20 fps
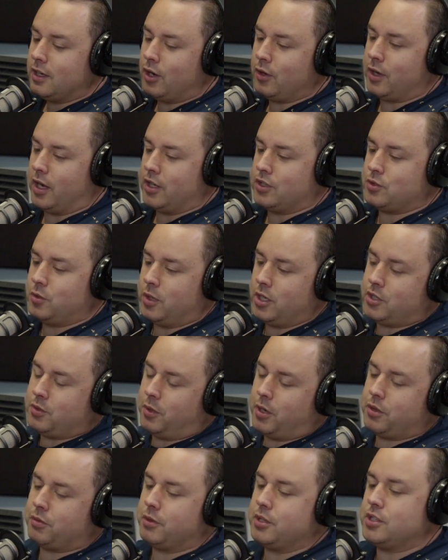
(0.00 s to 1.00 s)
Okay,
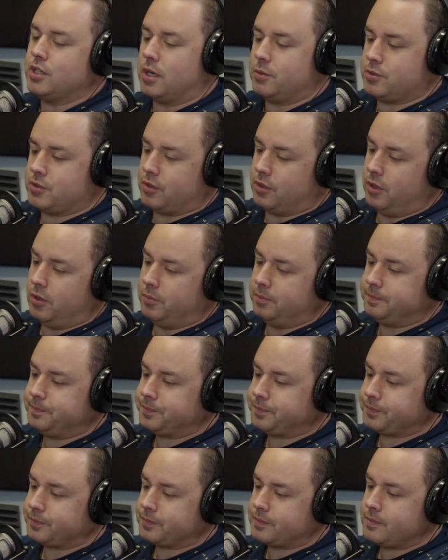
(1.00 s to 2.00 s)
2023 Topps Chrome.
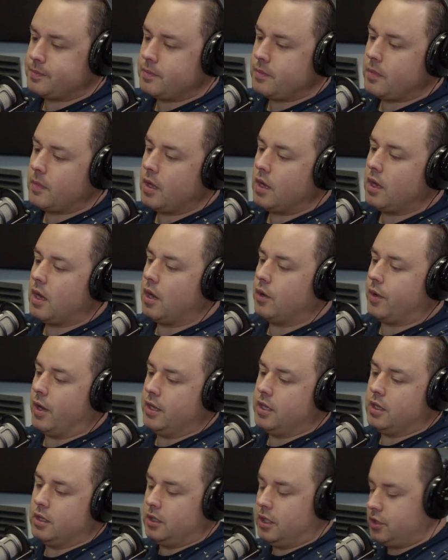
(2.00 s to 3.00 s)

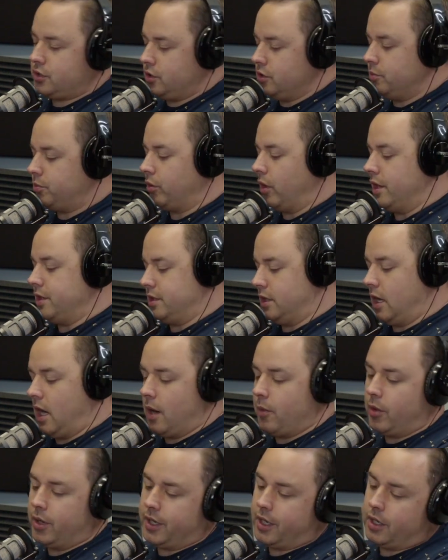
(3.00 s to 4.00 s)
Okay, let's do pricing.
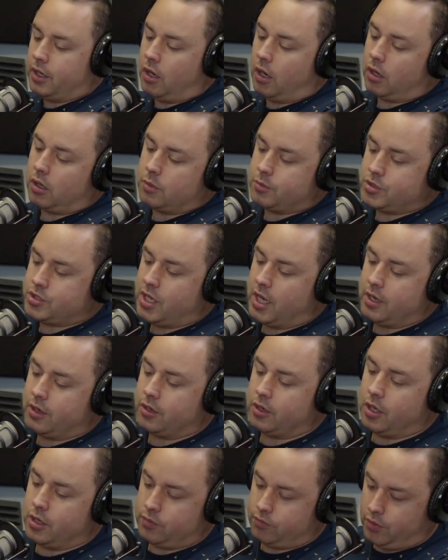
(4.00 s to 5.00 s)
I want to get Arum's take
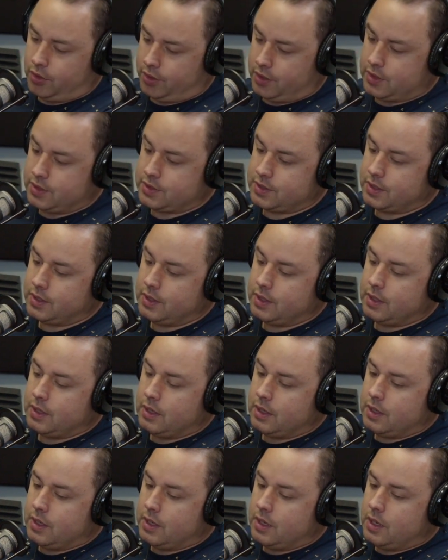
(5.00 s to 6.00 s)
on all the rookies.
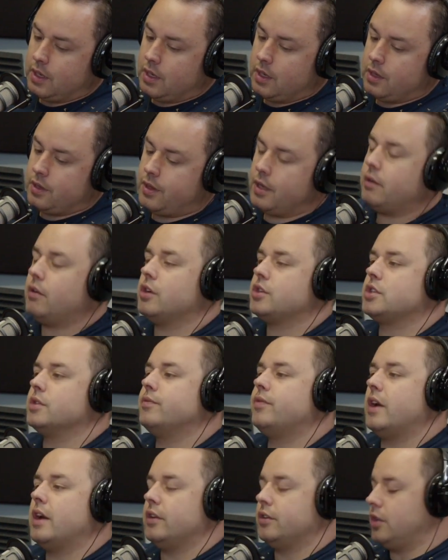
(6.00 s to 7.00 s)
There are
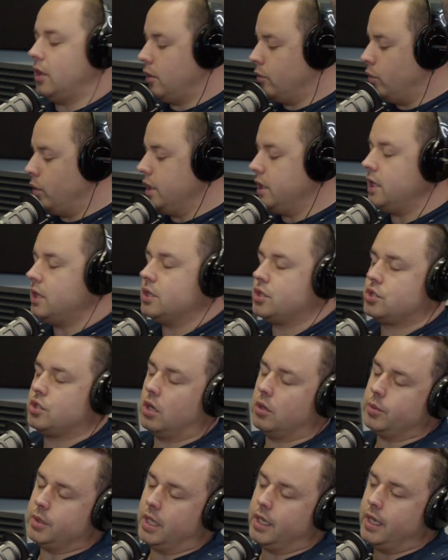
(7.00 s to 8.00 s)
some we need to
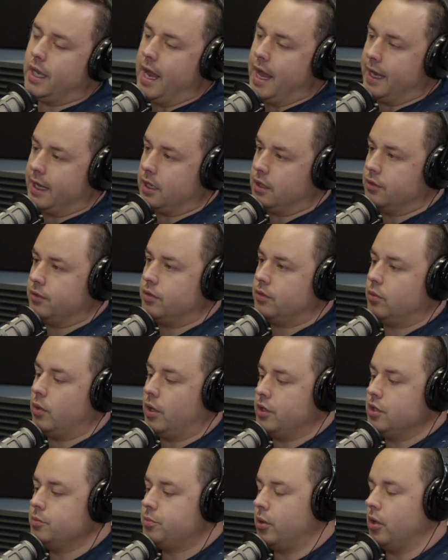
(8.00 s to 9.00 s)
start with the negative.
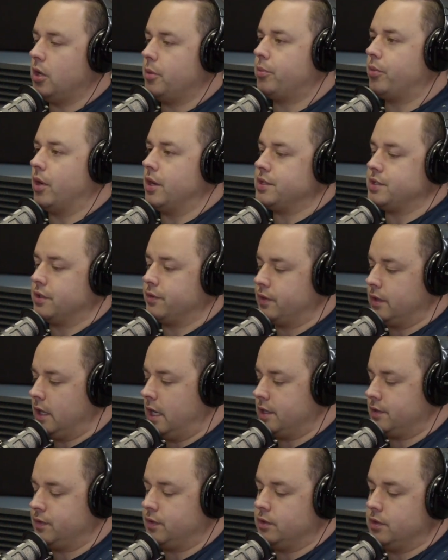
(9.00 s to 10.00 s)
While you pull up pricing for the
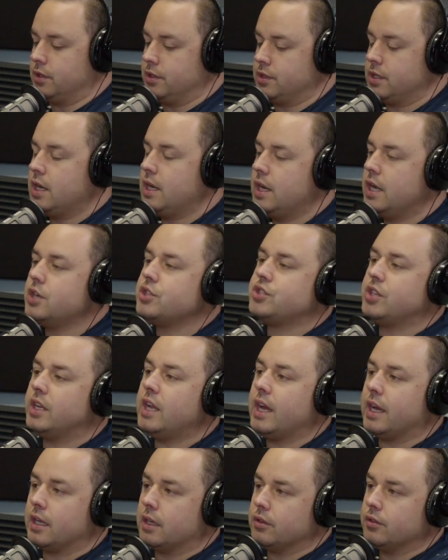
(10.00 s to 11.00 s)
last few years, here's the
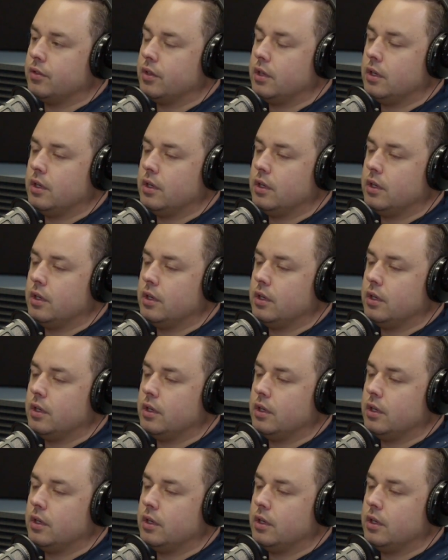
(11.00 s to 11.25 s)
negative.